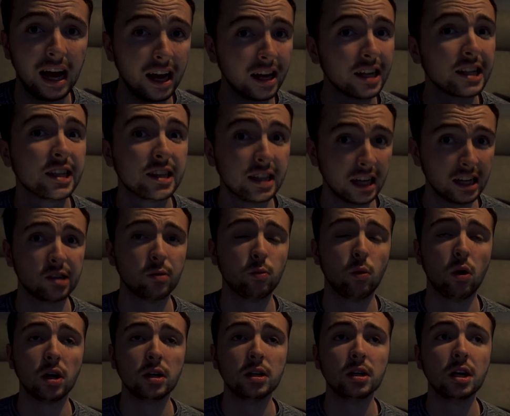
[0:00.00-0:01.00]
as this
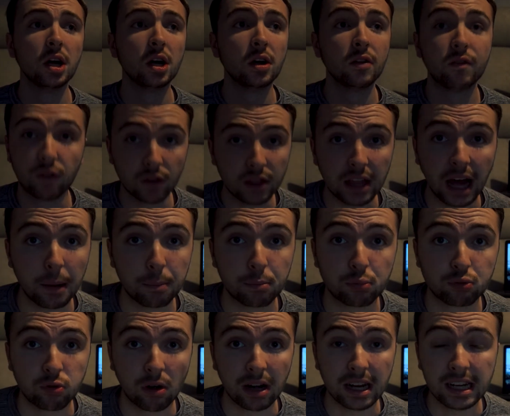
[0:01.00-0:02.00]
one, for that
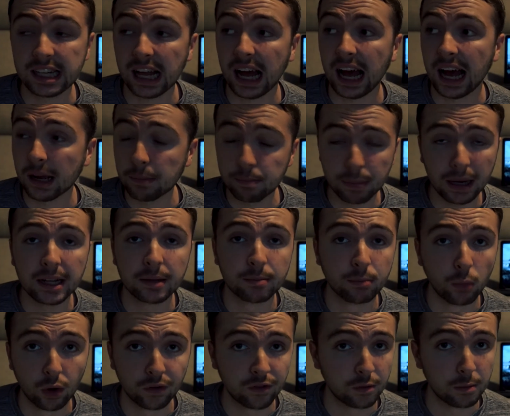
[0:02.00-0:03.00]
price, I paid
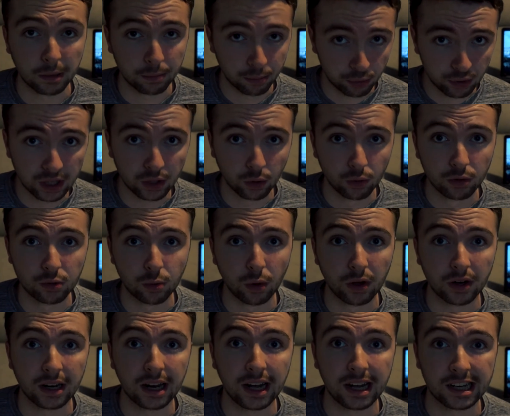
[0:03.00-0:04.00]
more for my pre-owned
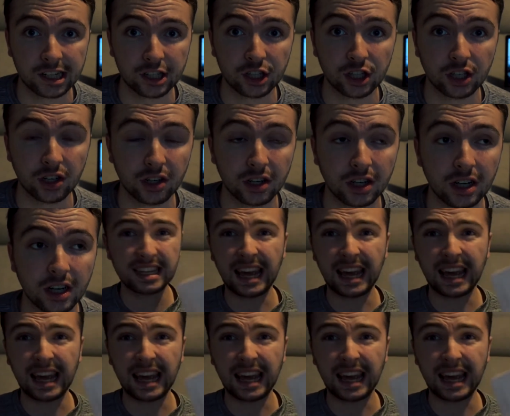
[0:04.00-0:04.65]
one last year.